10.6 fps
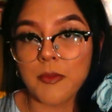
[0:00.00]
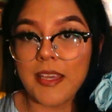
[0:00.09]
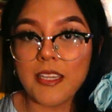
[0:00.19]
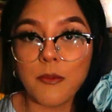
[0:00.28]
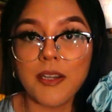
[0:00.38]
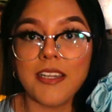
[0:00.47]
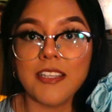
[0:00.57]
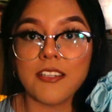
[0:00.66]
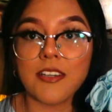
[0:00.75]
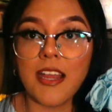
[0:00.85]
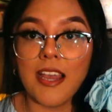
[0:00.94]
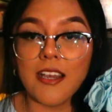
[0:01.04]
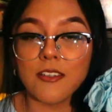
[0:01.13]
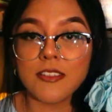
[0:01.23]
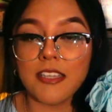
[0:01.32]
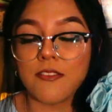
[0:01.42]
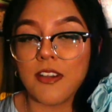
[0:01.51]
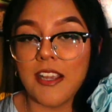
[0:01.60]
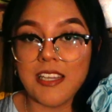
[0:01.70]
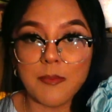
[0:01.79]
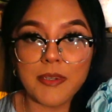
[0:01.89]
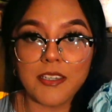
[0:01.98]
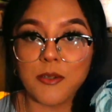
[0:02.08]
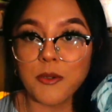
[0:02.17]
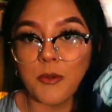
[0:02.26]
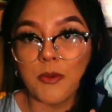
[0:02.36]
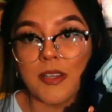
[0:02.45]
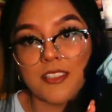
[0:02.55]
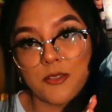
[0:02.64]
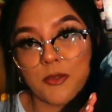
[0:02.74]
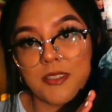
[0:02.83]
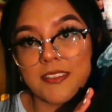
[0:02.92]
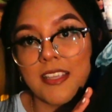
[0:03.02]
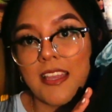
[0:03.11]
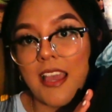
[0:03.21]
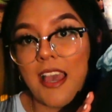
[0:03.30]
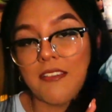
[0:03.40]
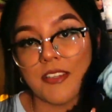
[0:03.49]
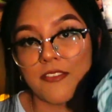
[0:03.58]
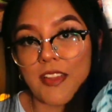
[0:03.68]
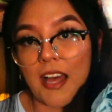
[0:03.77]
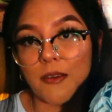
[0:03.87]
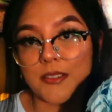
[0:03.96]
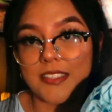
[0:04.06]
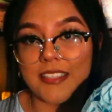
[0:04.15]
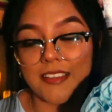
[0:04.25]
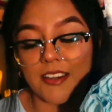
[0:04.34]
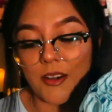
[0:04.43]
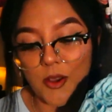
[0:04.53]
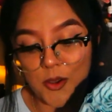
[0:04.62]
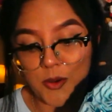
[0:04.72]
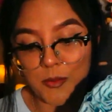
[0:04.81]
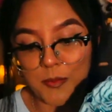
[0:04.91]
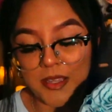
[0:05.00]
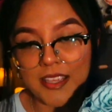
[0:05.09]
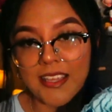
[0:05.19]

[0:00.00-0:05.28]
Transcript: anywhere in your house, and for anybody who enjoys having flowers in their home.